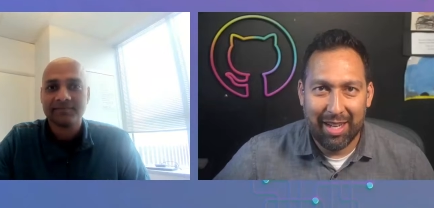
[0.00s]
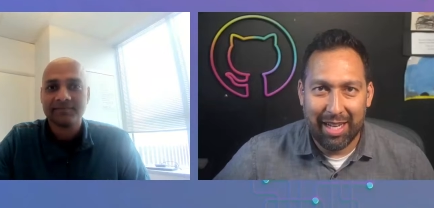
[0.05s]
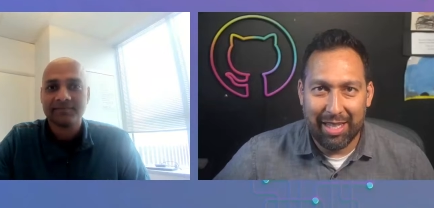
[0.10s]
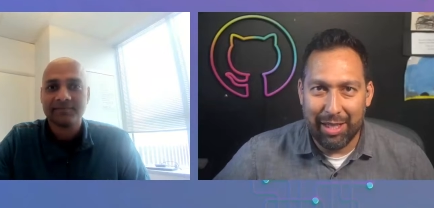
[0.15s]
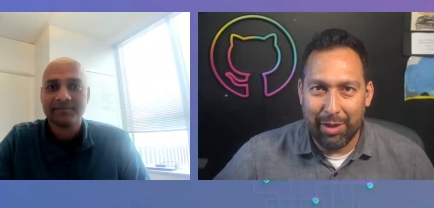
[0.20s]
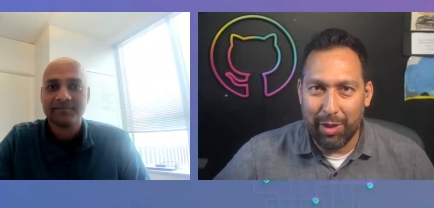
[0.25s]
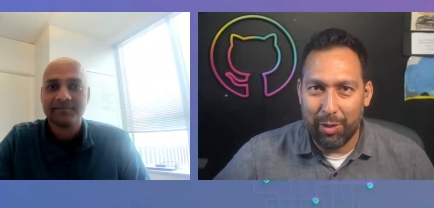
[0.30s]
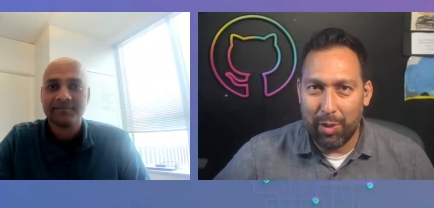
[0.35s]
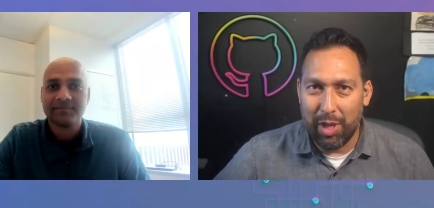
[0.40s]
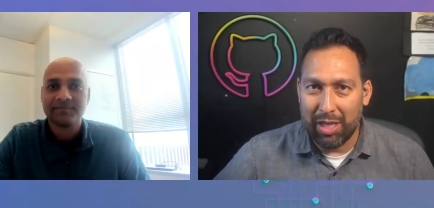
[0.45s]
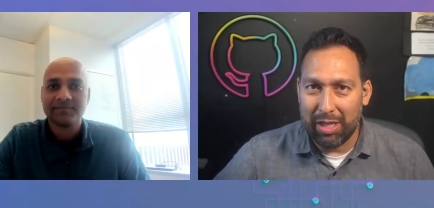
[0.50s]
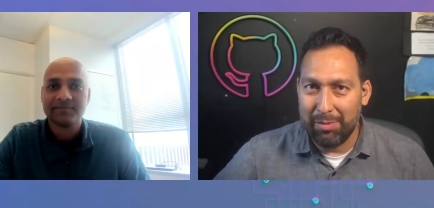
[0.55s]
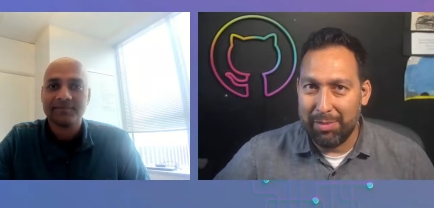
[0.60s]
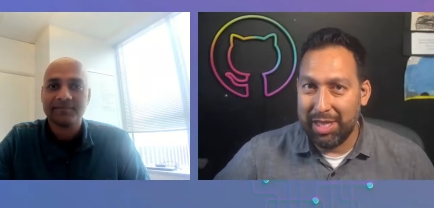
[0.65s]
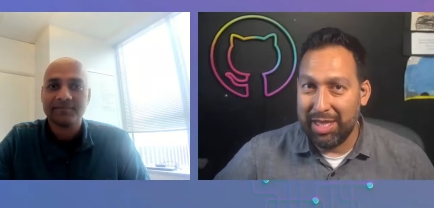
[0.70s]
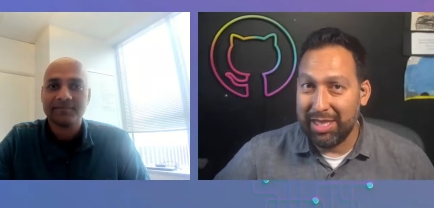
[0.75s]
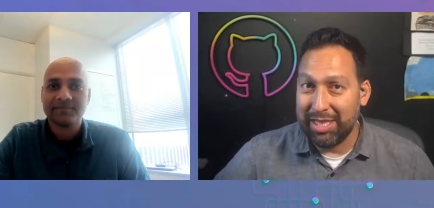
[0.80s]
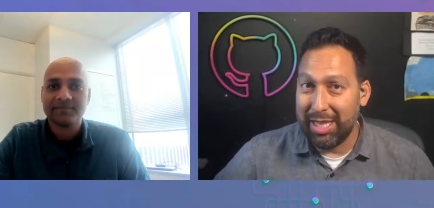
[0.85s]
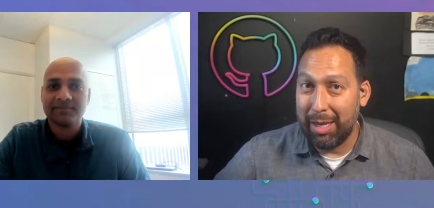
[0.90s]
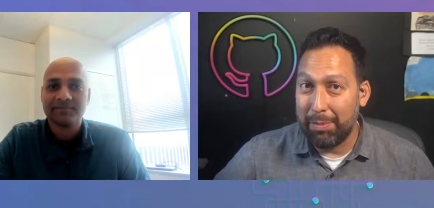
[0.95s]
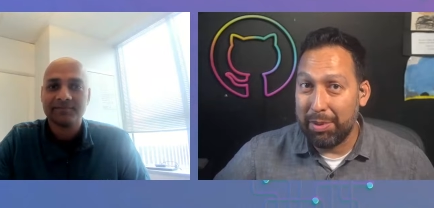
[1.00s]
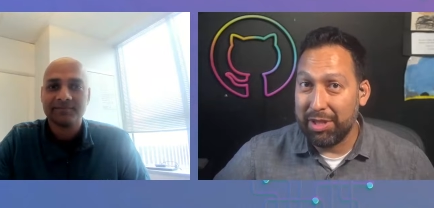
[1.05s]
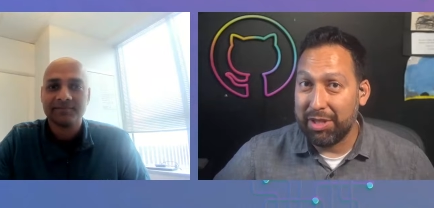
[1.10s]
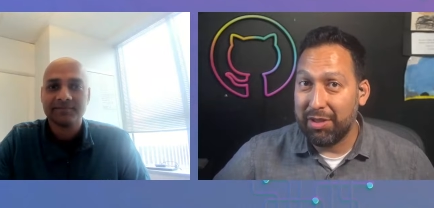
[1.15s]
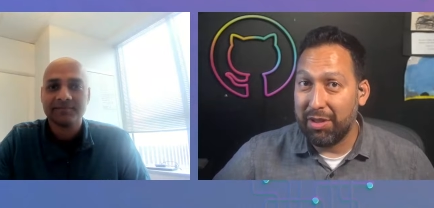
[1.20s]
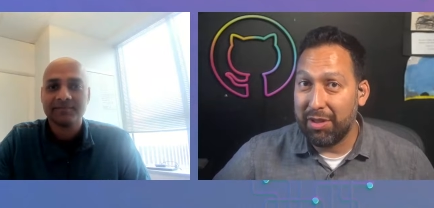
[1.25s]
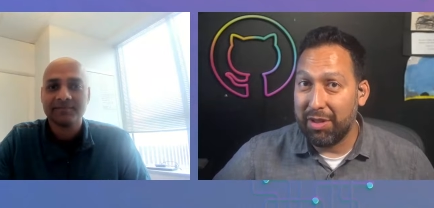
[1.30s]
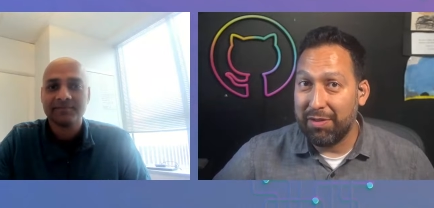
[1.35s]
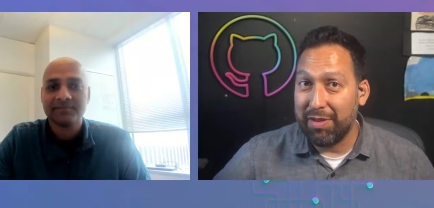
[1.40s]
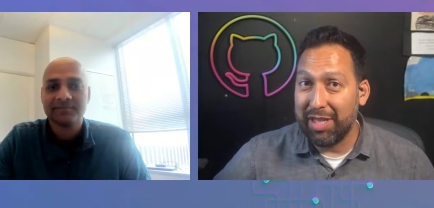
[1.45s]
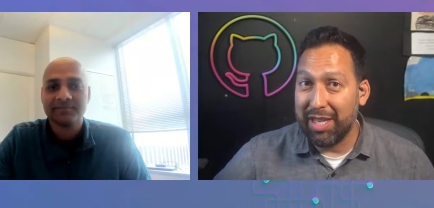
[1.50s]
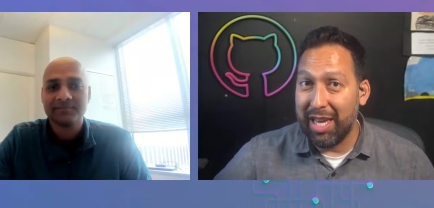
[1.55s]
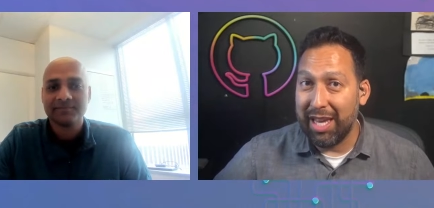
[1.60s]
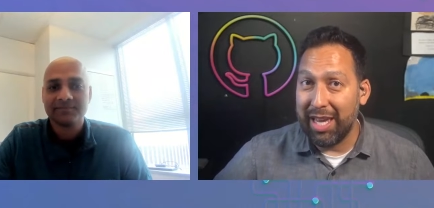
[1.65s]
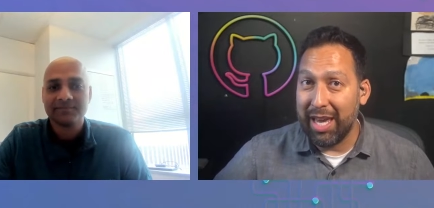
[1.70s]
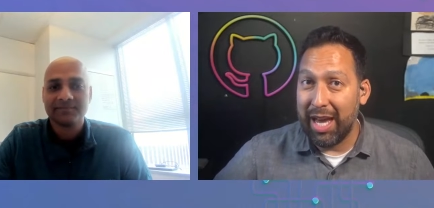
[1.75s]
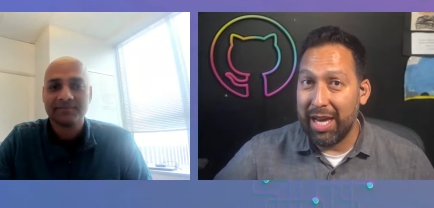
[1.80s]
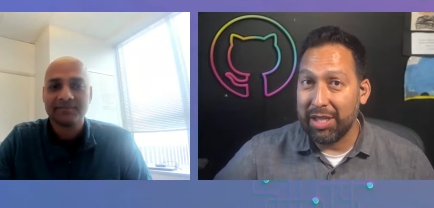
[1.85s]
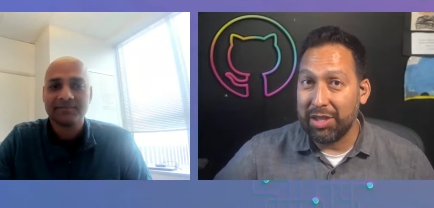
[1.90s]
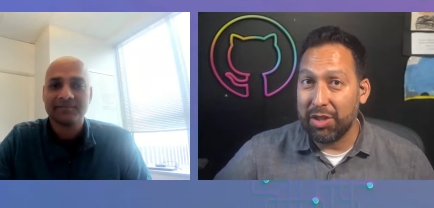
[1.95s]
Speaker 1: Hello and welcome to this episode of the
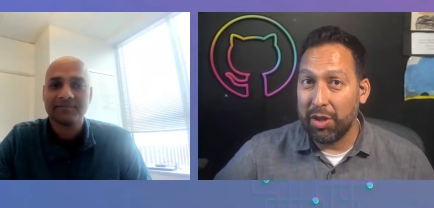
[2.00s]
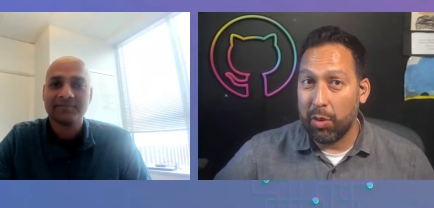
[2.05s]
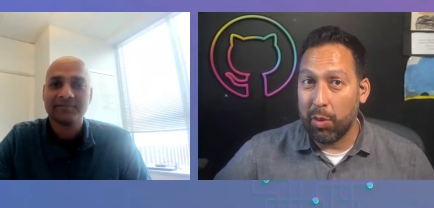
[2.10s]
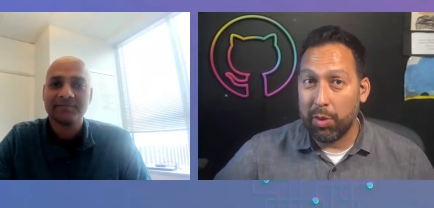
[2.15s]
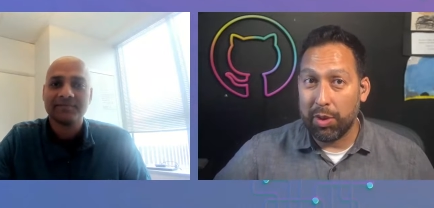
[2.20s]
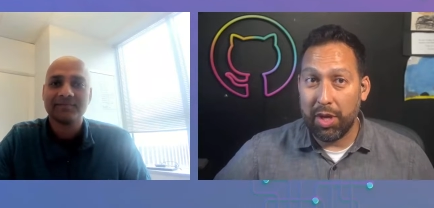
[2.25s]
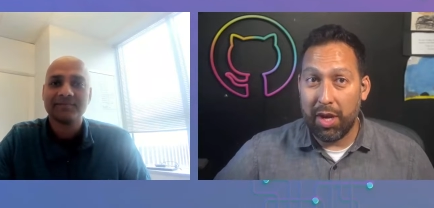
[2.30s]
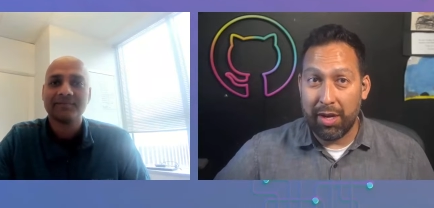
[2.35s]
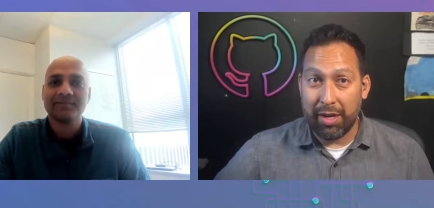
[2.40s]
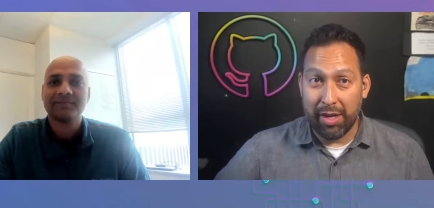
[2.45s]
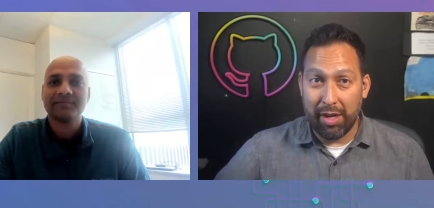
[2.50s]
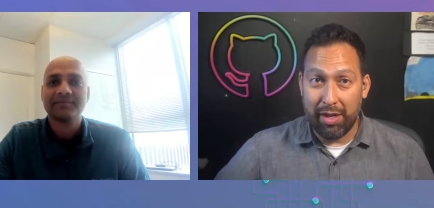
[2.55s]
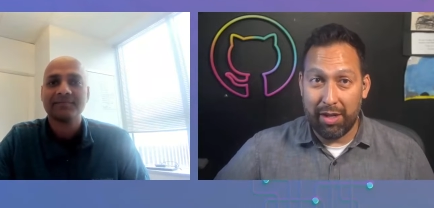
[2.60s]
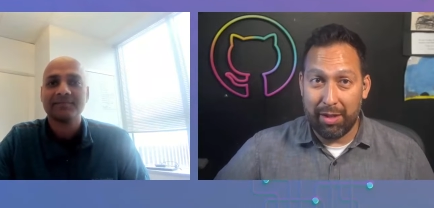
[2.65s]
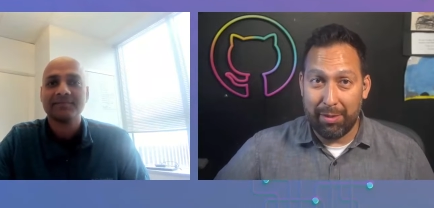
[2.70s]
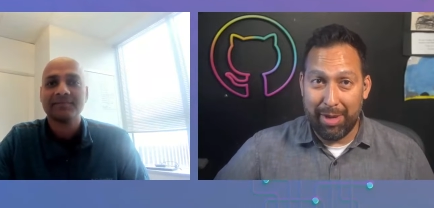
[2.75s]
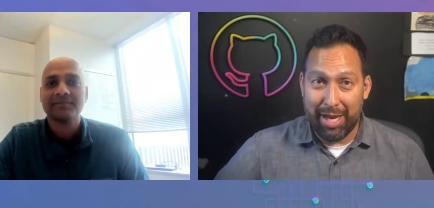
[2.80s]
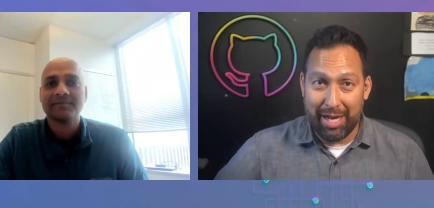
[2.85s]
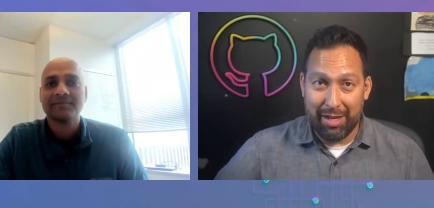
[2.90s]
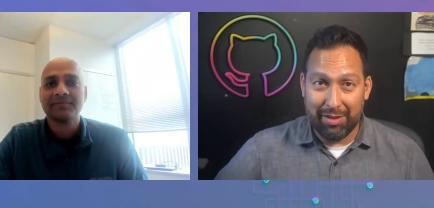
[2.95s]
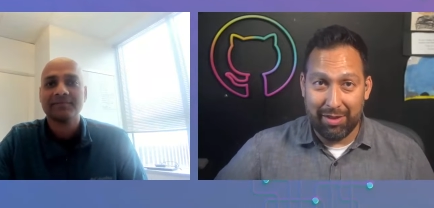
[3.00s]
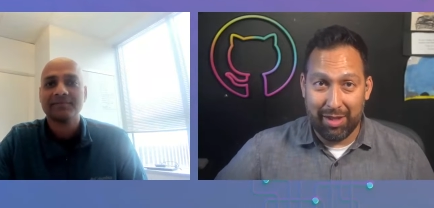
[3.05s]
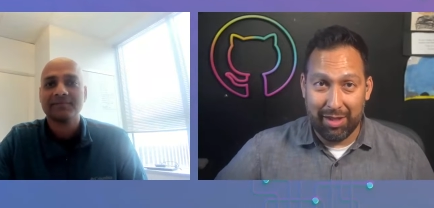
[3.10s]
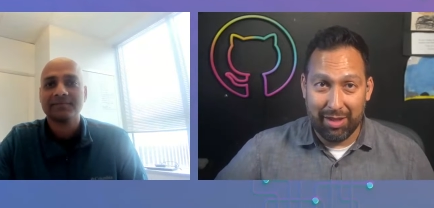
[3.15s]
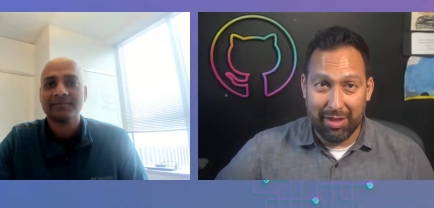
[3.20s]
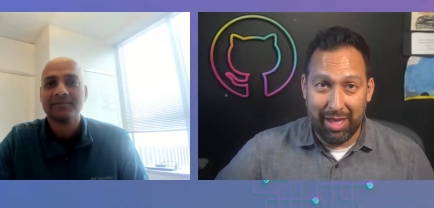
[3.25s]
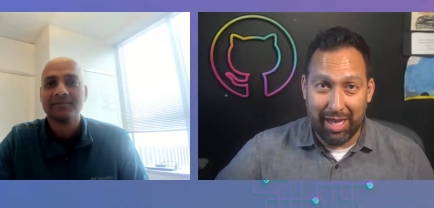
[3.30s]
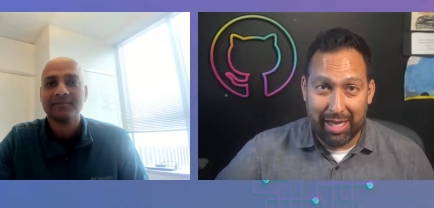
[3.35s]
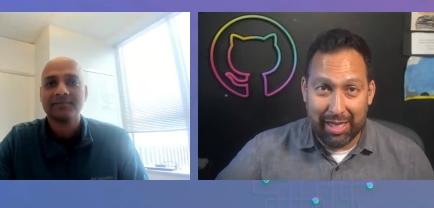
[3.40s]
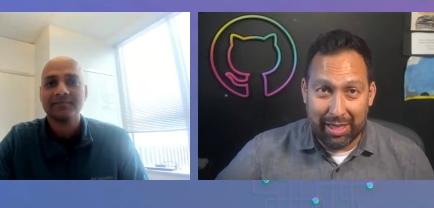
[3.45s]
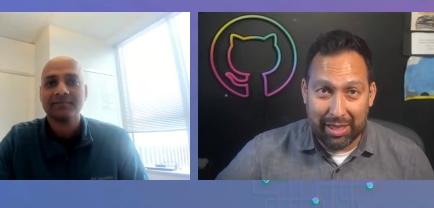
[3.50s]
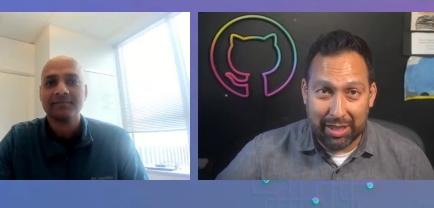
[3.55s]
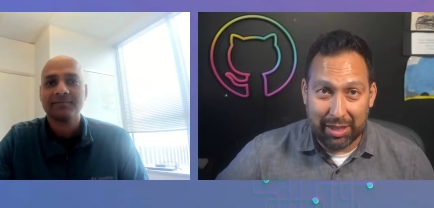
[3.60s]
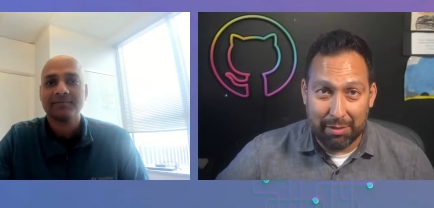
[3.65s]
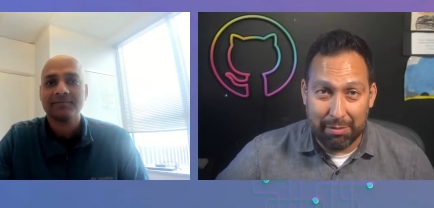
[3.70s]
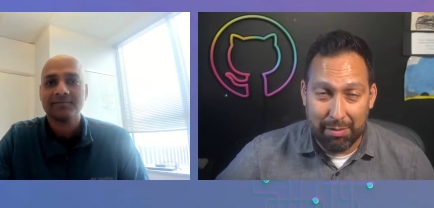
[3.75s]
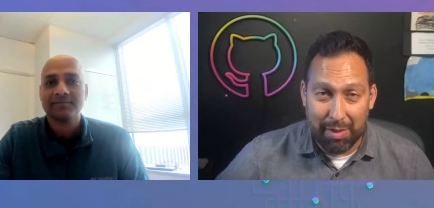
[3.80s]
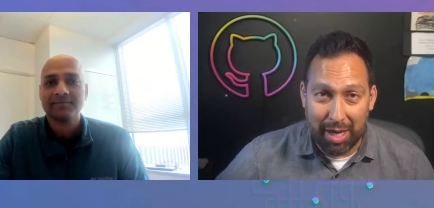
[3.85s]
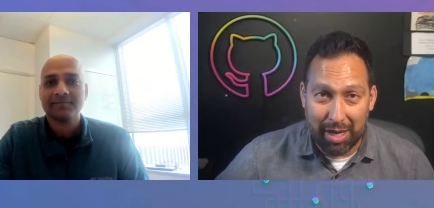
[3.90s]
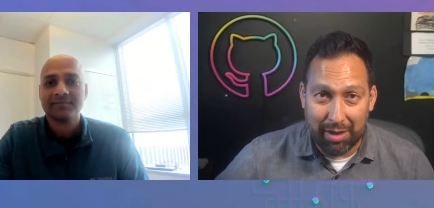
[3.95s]
AI Show, where we're talking all about the
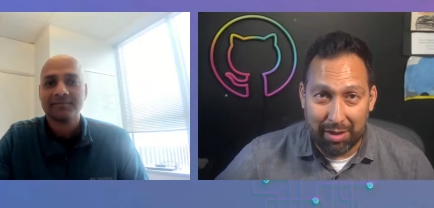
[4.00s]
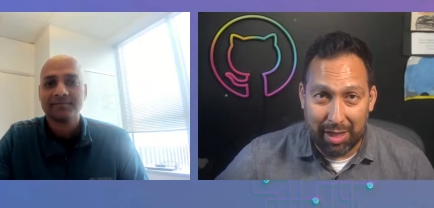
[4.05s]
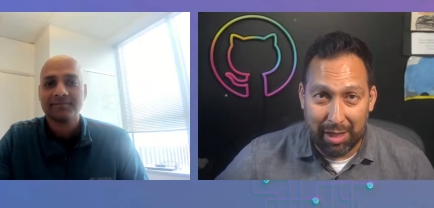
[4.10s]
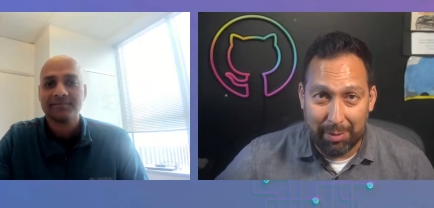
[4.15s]
latest model